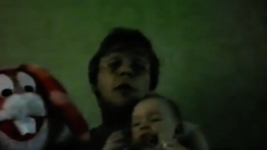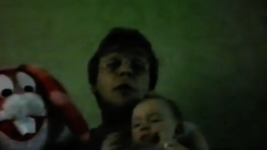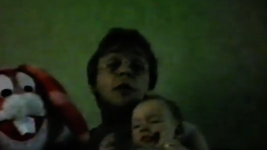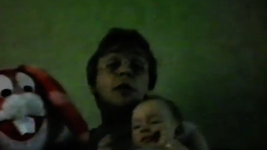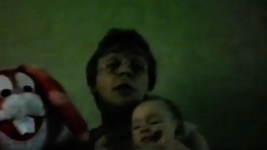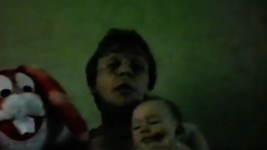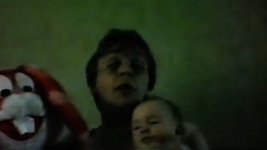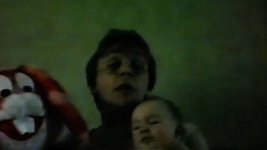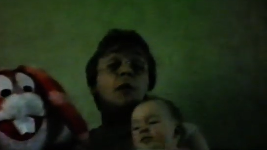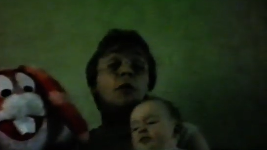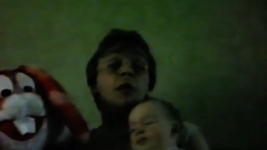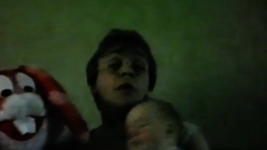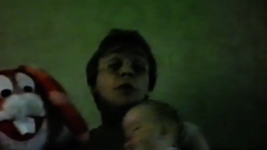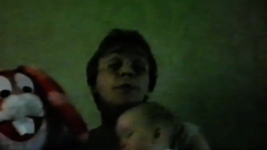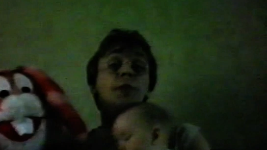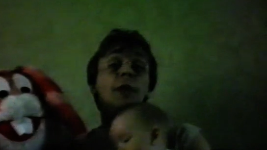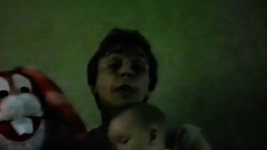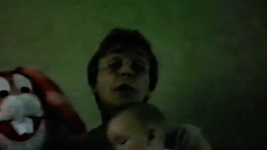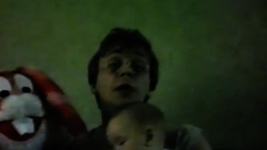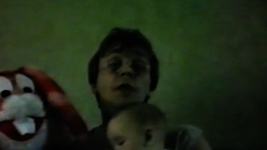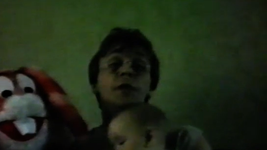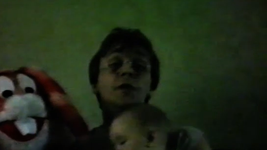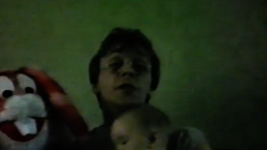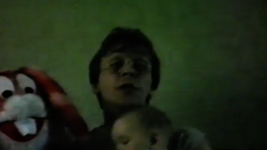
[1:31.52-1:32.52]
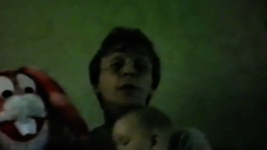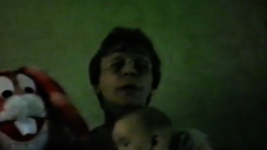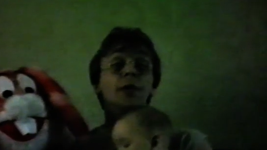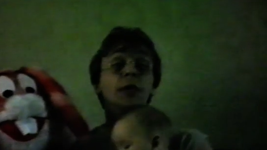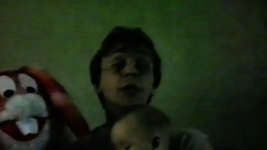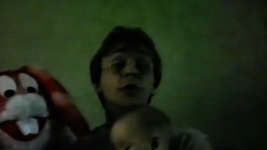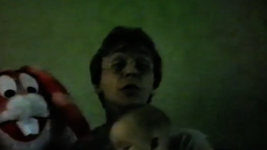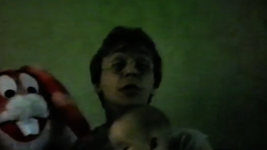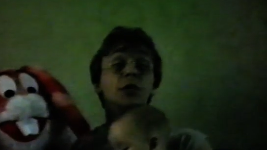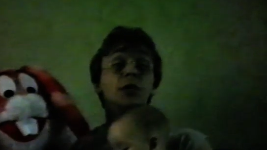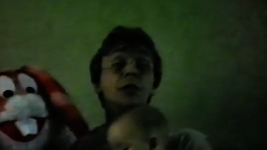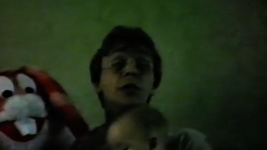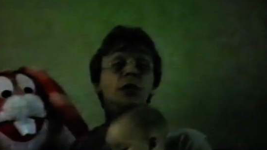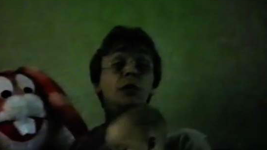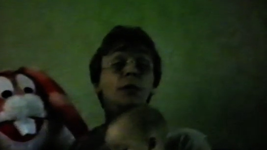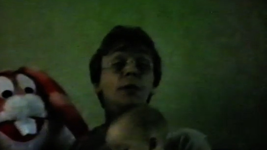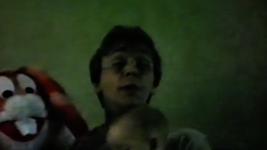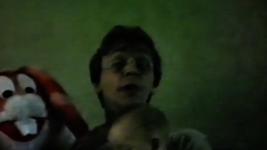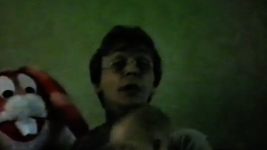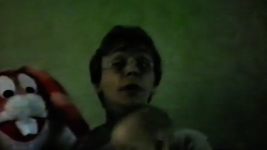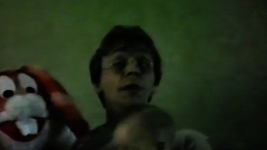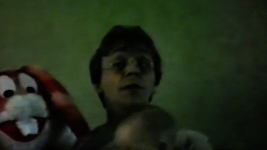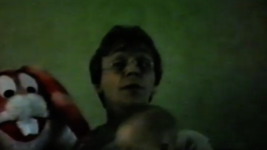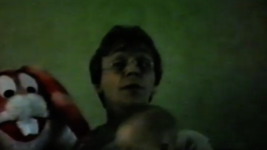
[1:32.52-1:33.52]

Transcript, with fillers: then they went back off to Manchester about